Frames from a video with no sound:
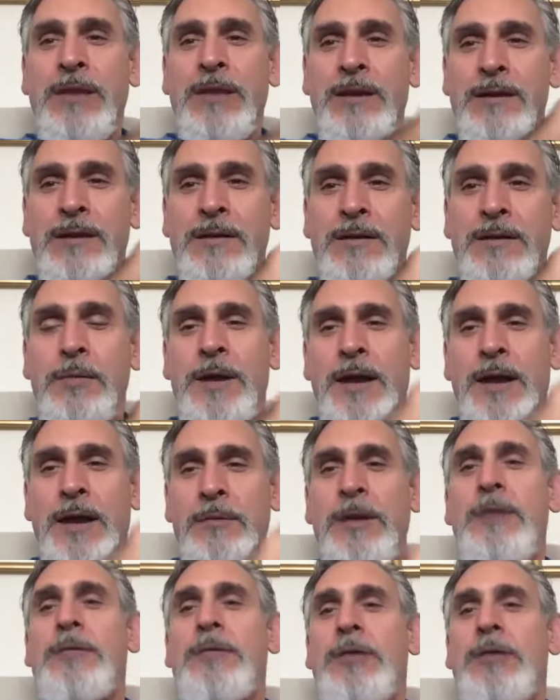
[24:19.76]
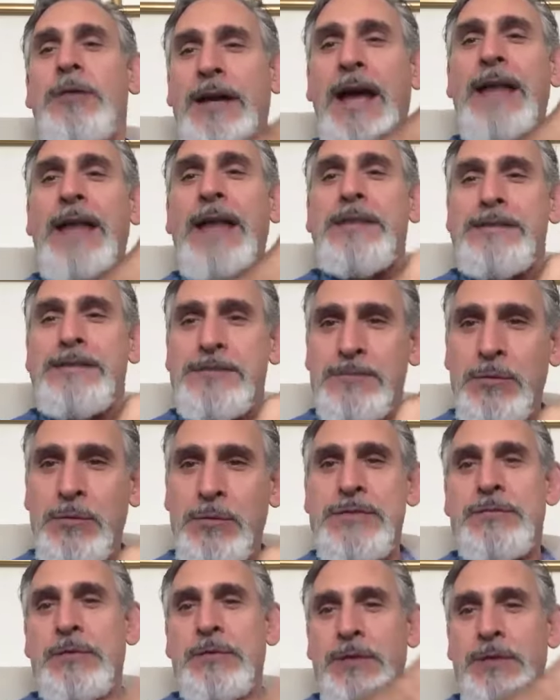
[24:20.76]
When I look at this
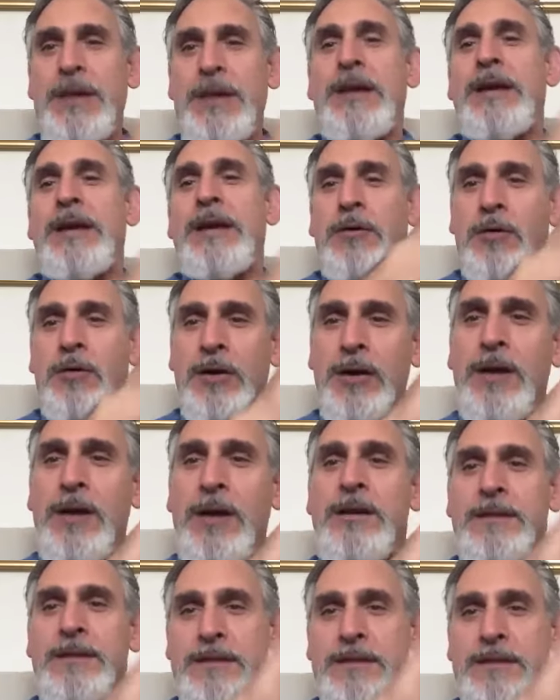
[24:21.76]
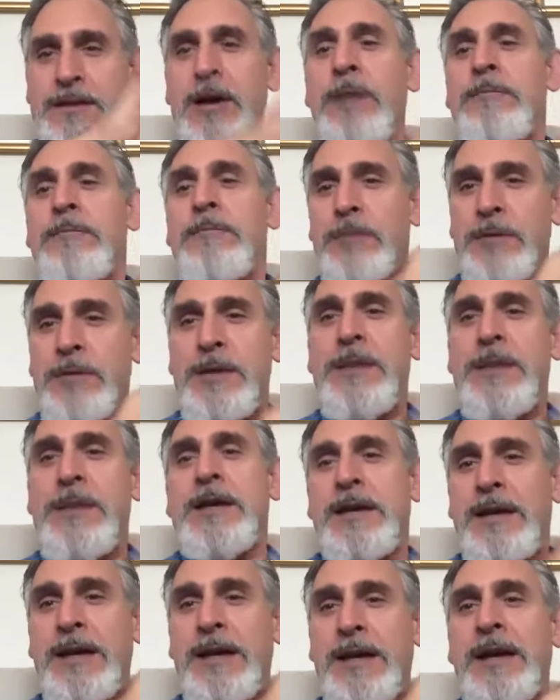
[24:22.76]
wishful thinking, or this comfort
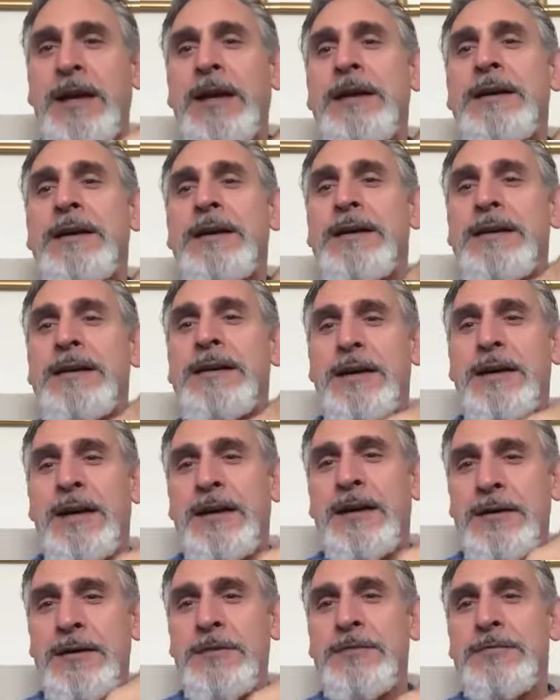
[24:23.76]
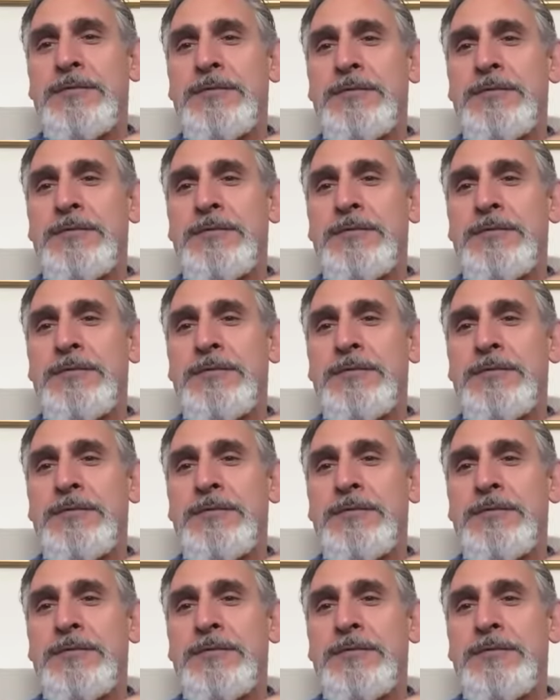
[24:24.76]
thinking kind of